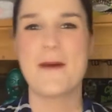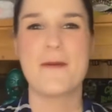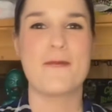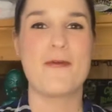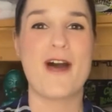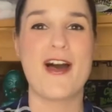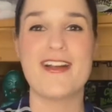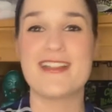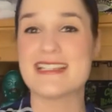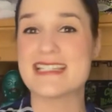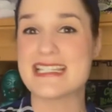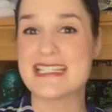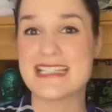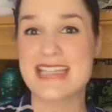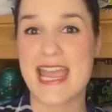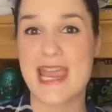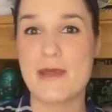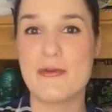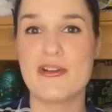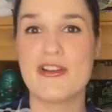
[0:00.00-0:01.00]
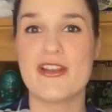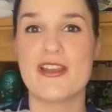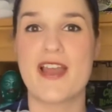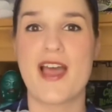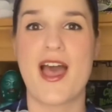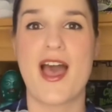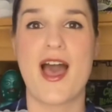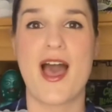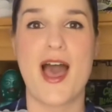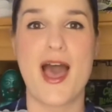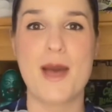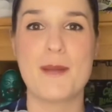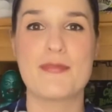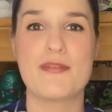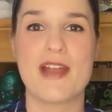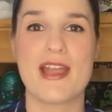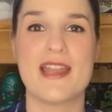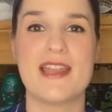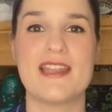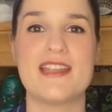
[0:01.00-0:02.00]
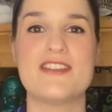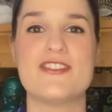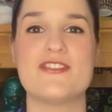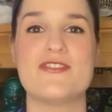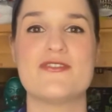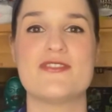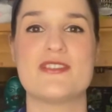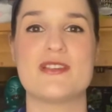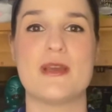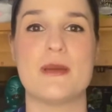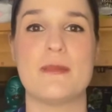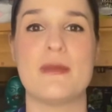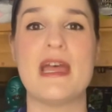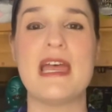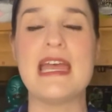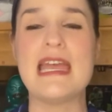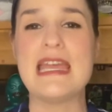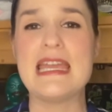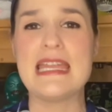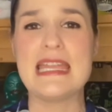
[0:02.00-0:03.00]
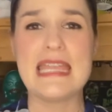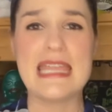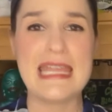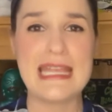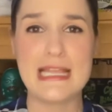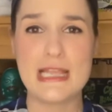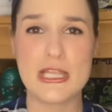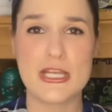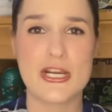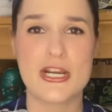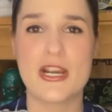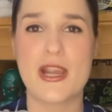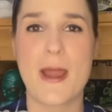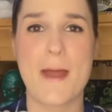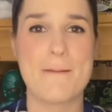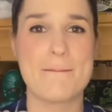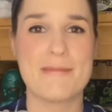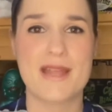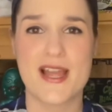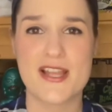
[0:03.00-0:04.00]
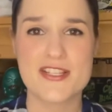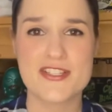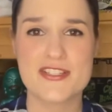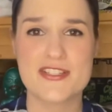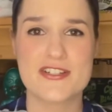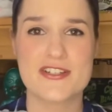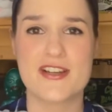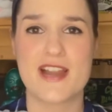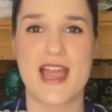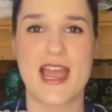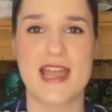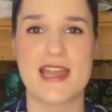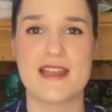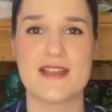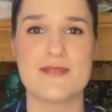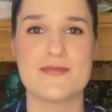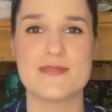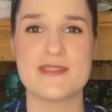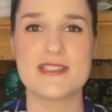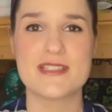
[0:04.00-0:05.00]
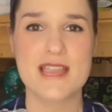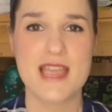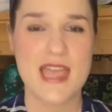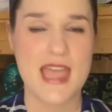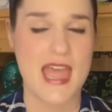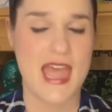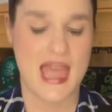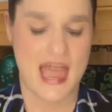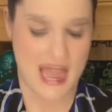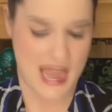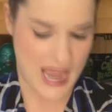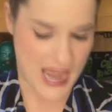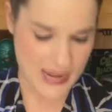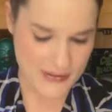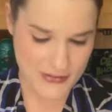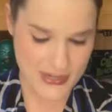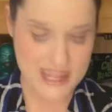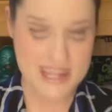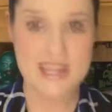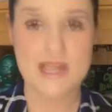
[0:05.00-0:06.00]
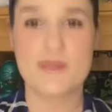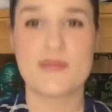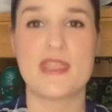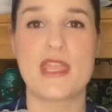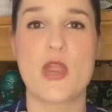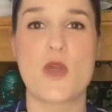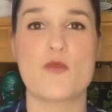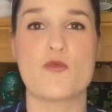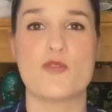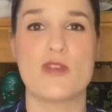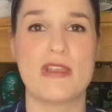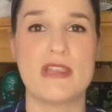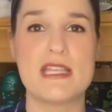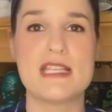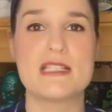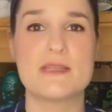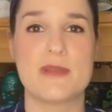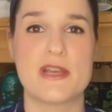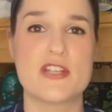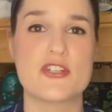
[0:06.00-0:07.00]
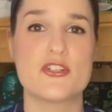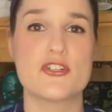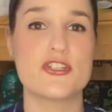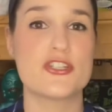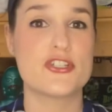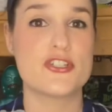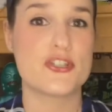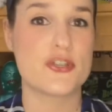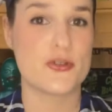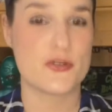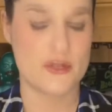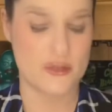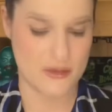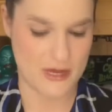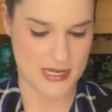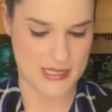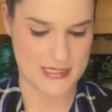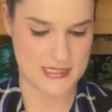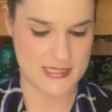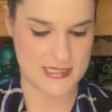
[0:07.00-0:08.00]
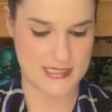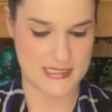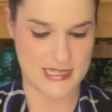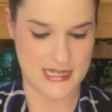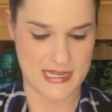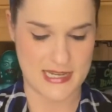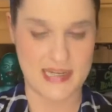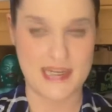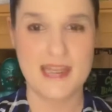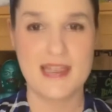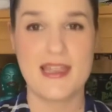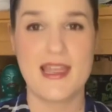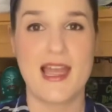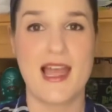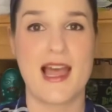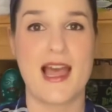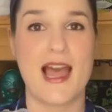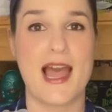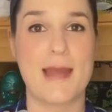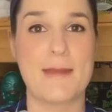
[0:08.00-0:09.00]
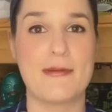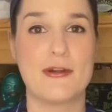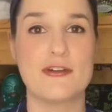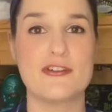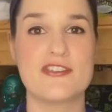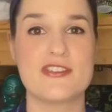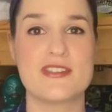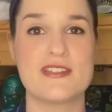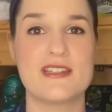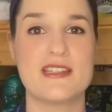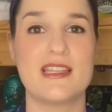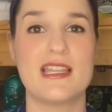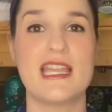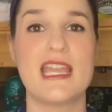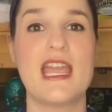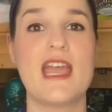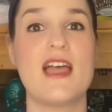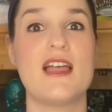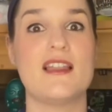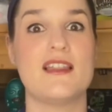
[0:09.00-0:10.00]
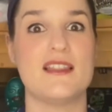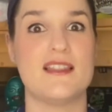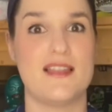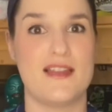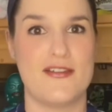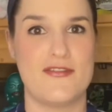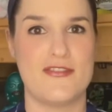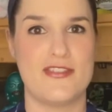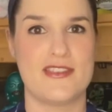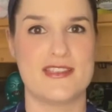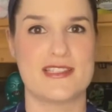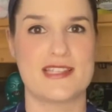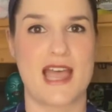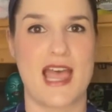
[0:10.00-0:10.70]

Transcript: Well, today we're gonna hop right into some killer monster items. I've got something really special to show you guys today. I personally love this